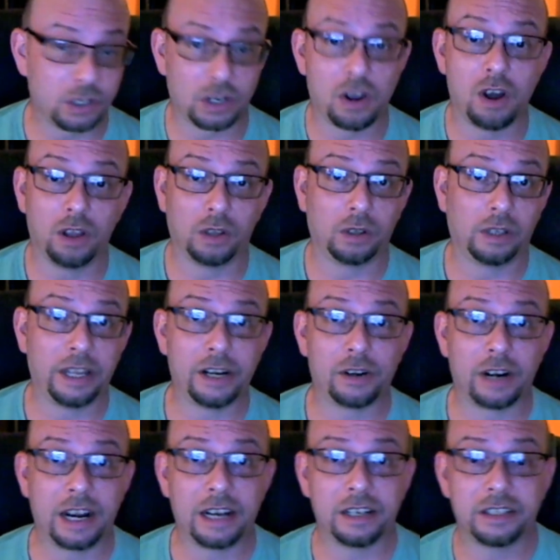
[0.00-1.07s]
call a little later I
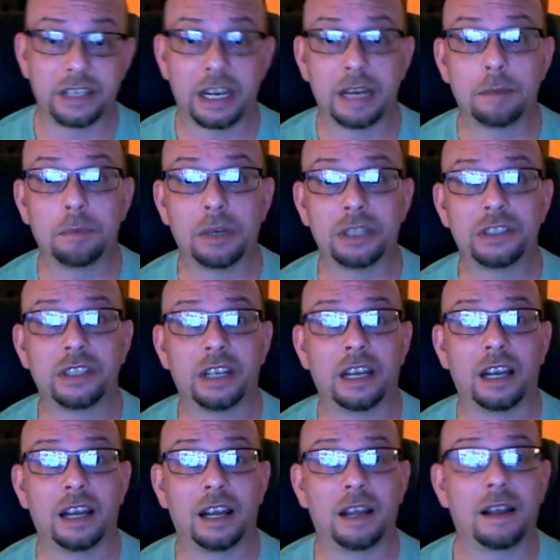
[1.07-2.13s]
had to take, but uh,